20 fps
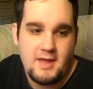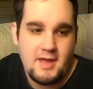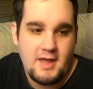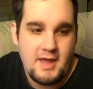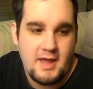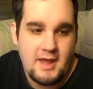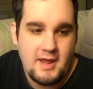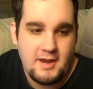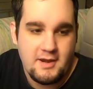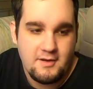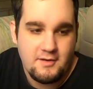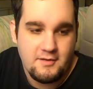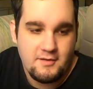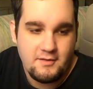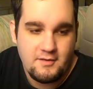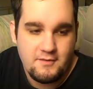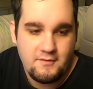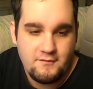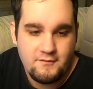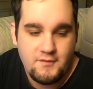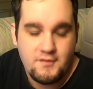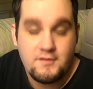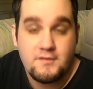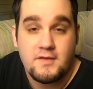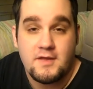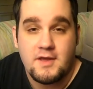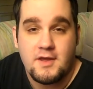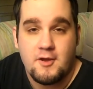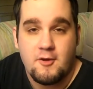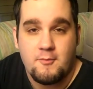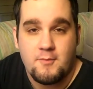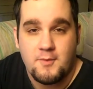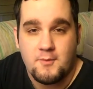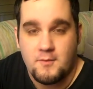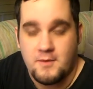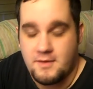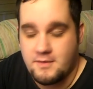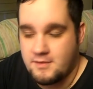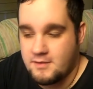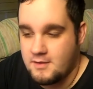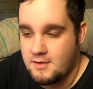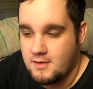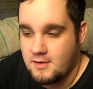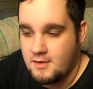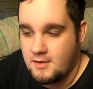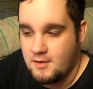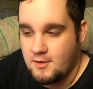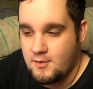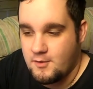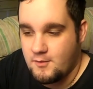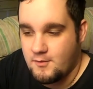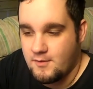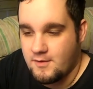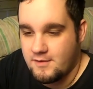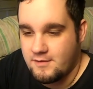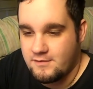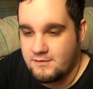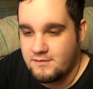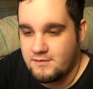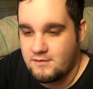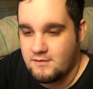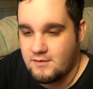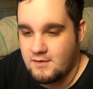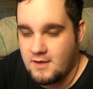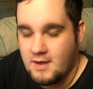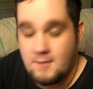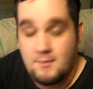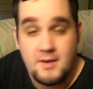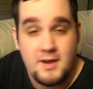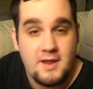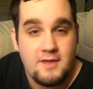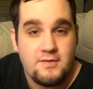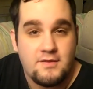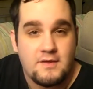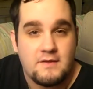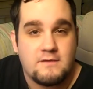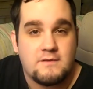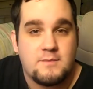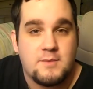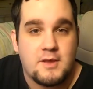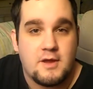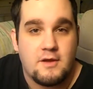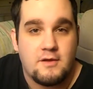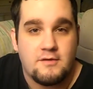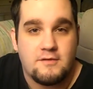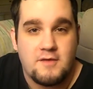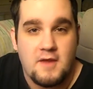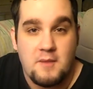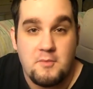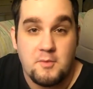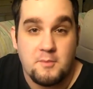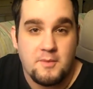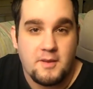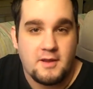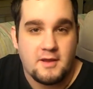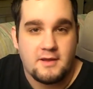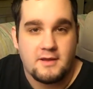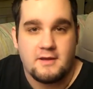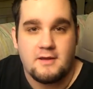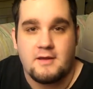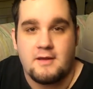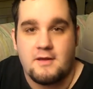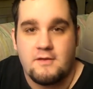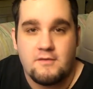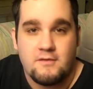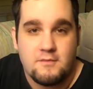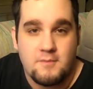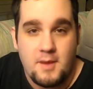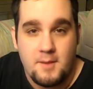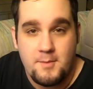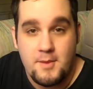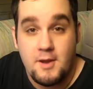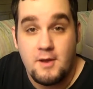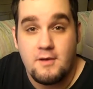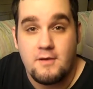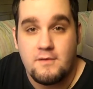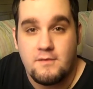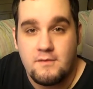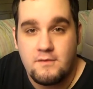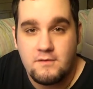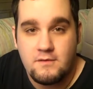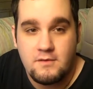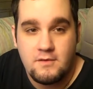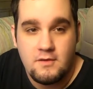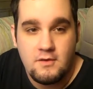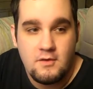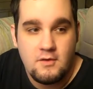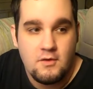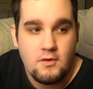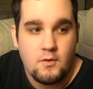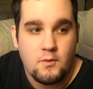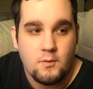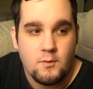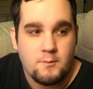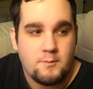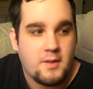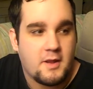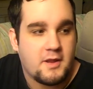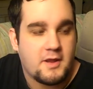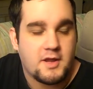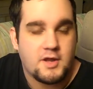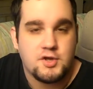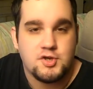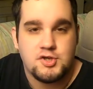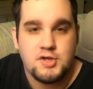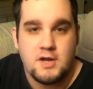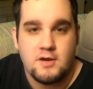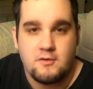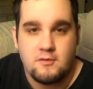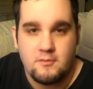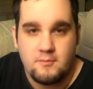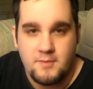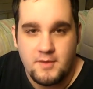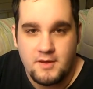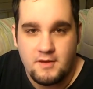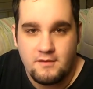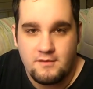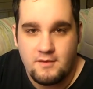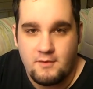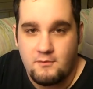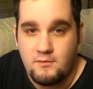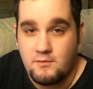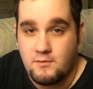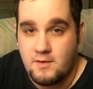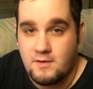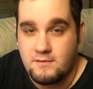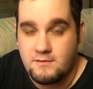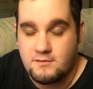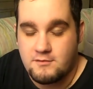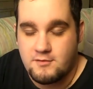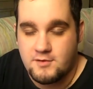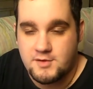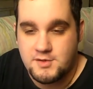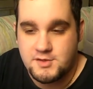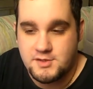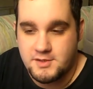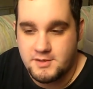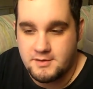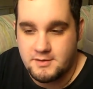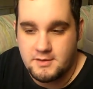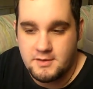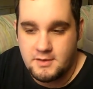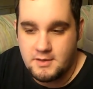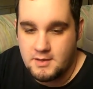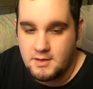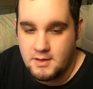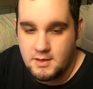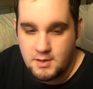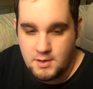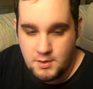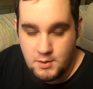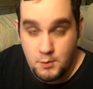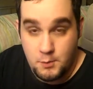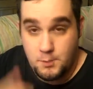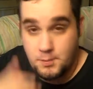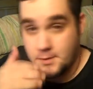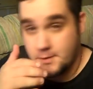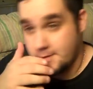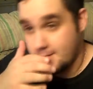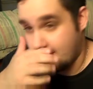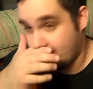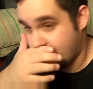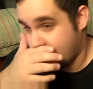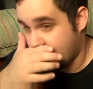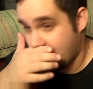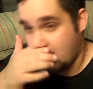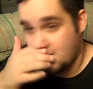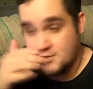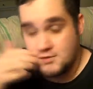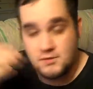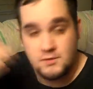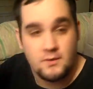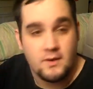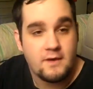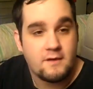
And first thing he opened with was, I'm an atheist because I'm rebelling against my parents, or rebelling in general because I was raised Christian. Nope, that's not true.